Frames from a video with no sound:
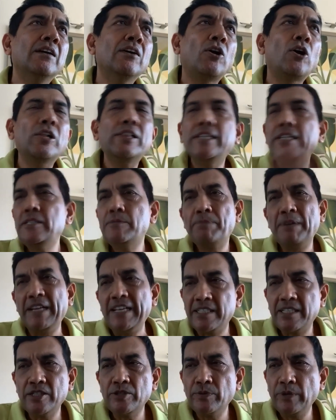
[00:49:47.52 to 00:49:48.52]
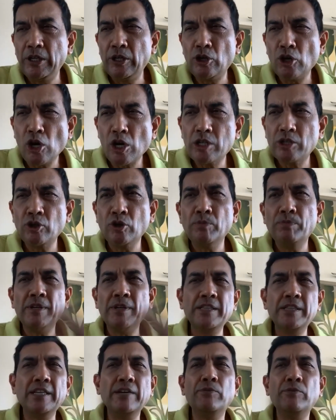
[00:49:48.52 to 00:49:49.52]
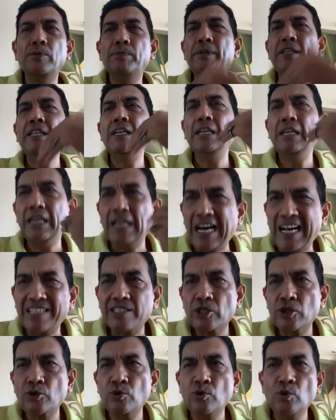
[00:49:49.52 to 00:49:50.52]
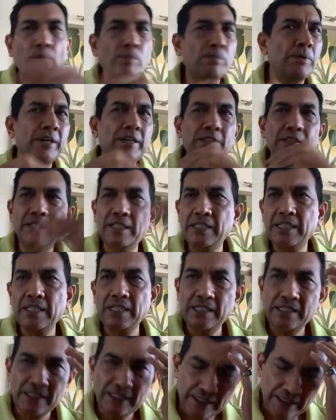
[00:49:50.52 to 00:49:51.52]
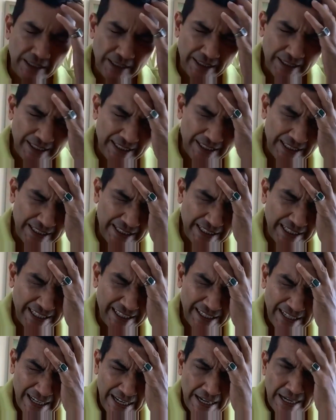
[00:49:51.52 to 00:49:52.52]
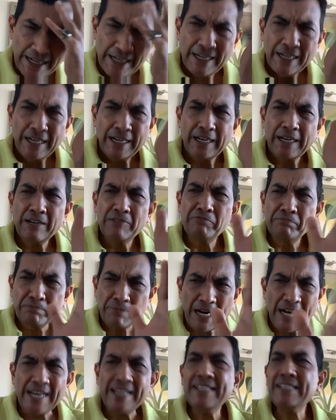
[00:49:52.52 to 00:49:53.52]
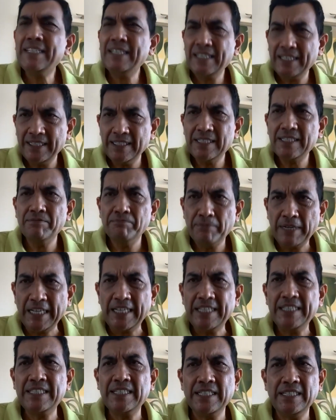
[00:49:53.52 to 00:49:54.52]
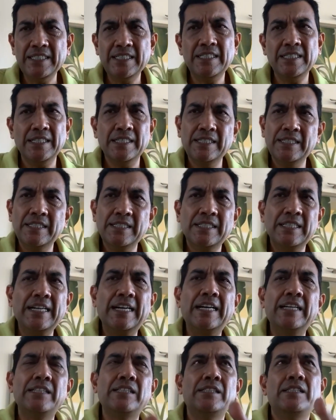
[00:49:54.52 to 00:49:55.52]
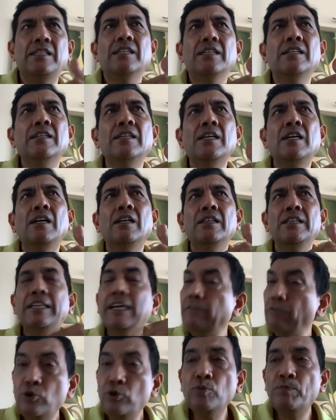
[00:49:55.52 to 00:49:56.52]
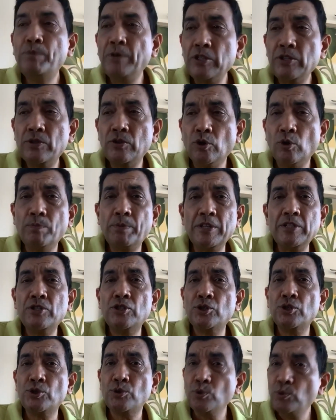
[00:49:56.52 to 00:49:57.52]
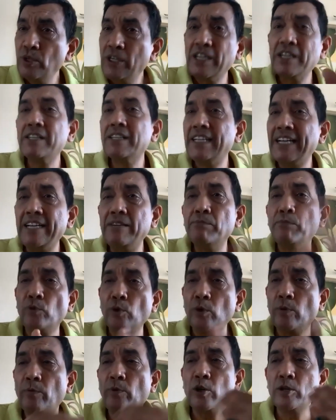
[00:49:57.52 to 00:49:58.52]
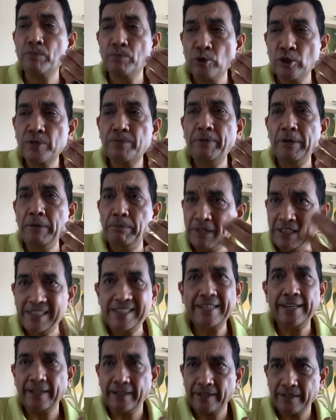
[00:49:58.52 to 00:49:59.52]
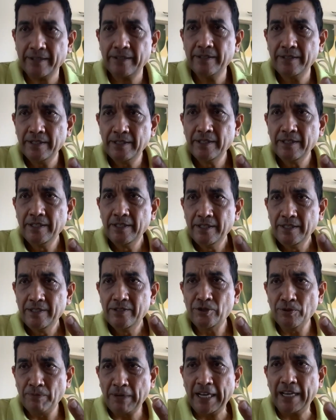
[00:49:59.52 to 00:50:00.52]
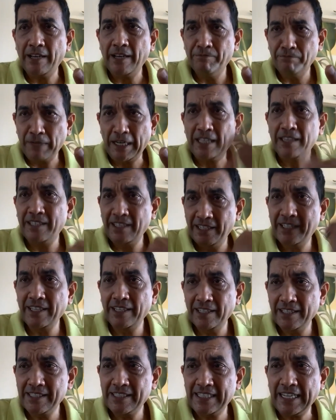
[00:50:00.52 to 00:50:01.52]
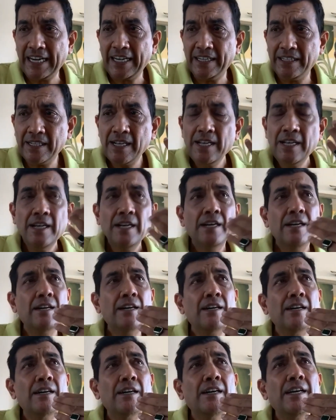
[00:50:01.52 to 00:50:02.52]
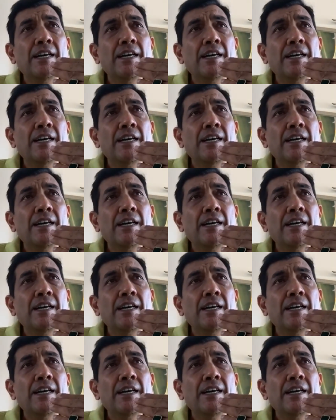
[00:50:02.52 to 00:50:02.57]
all these places will not open; they would be the last to open. This is this is there. my sense, my sense is that they would open open sooner than what, what most people think. So my my thinking is that. Uh,